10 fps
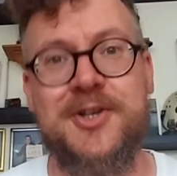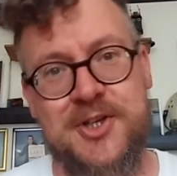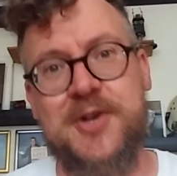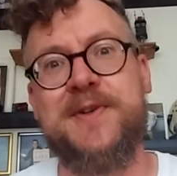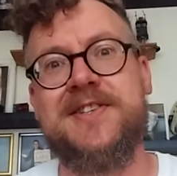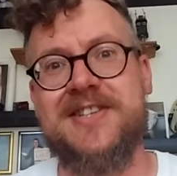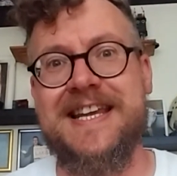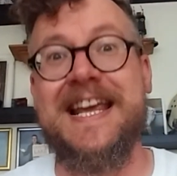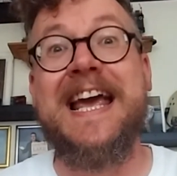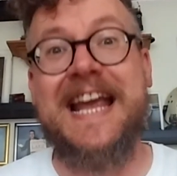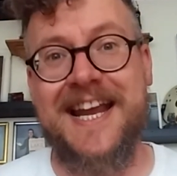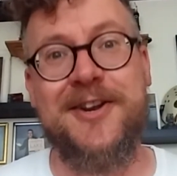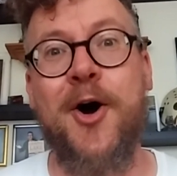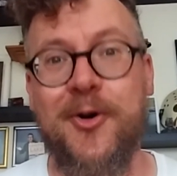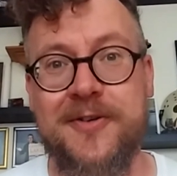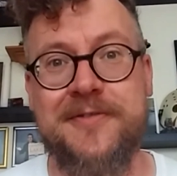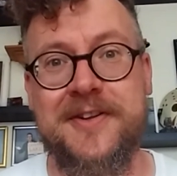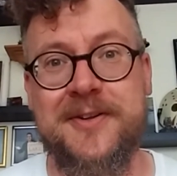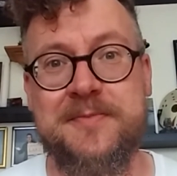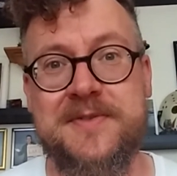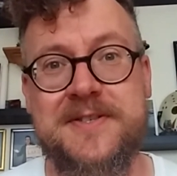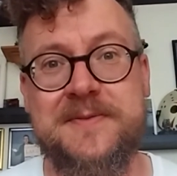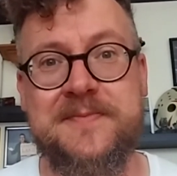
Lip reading: nudity in horror films.